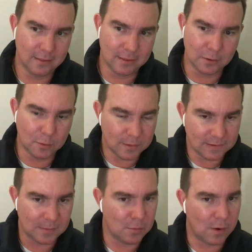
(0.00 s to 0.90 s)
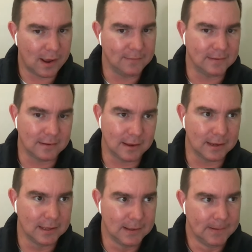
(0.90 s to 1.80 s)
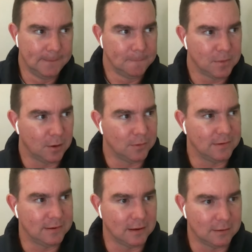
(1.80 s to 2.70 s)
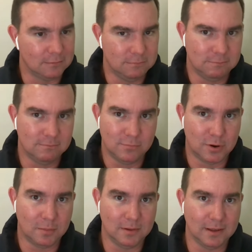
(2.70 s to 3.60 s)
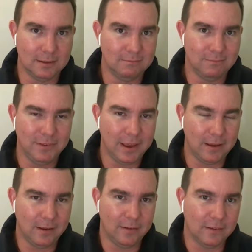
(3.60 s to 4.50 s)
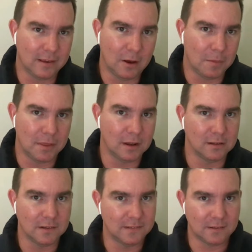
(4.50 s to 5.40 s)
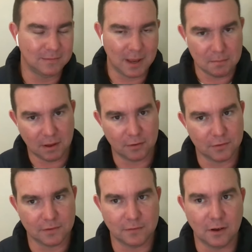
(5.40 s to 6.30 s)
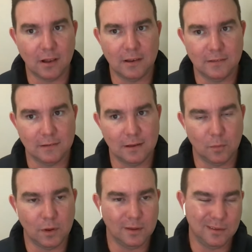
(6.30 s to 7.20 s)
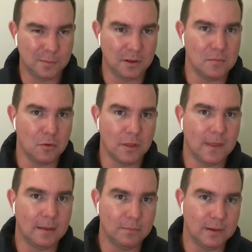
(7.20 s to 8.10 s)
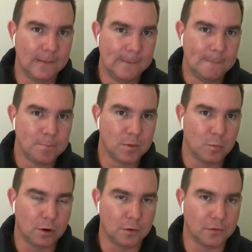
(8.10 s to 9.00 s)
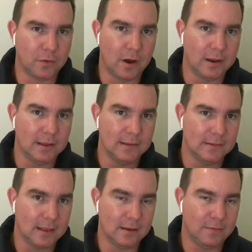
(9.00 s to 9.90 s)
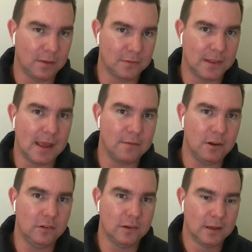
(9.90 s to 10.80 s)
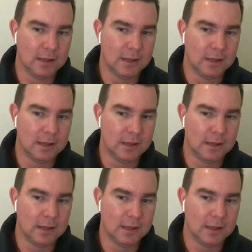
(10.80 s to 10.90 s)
almost come in waves, like. I would sell probably, yeah, just say hypothetically, I sold 10 bundles of Skylanders a week. There's probably more than that. But what I was finding is that if that was the average,